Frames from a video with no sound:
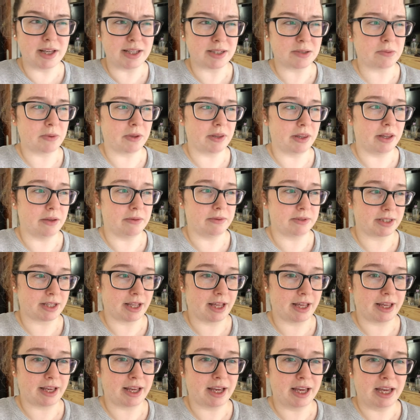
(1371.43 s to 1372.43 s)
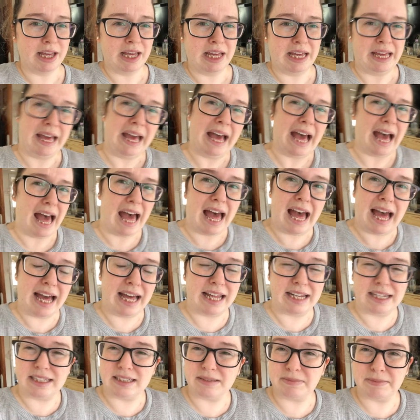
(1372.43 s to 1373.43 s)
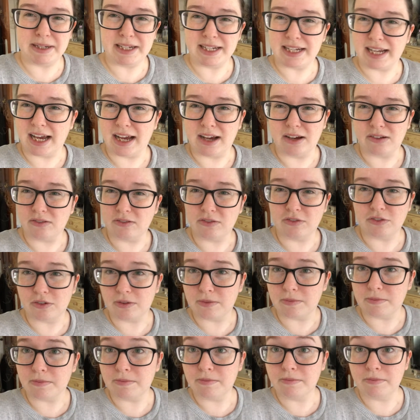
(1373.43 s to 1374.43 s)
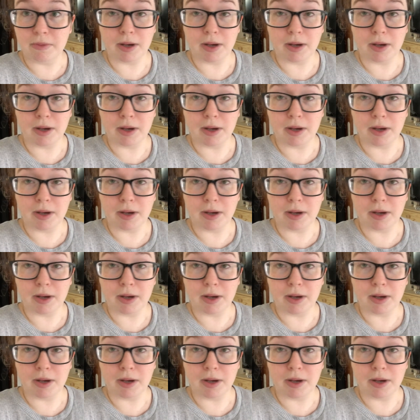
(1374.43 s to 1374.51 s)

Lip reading: It's one that was like a hand-me-down from